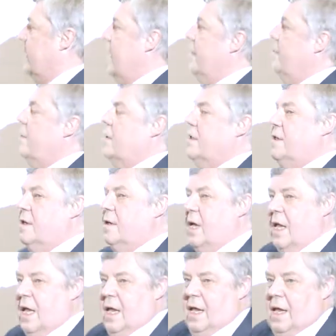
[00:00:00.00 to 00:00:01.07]
neighborhood. So
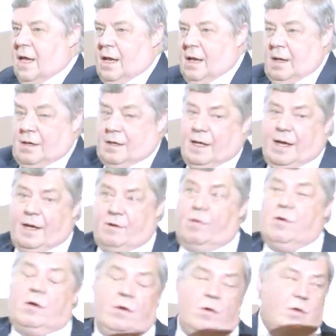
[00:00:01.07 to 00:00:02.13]
clear
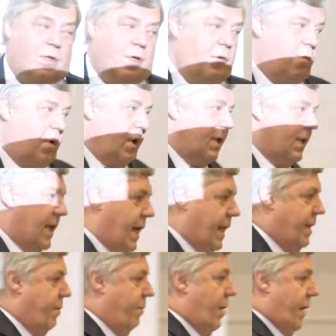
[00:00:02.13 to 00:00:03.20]
conclusion was
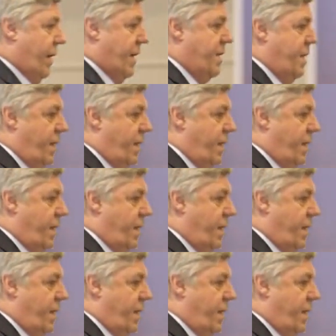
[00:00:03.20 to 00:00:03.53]
that one is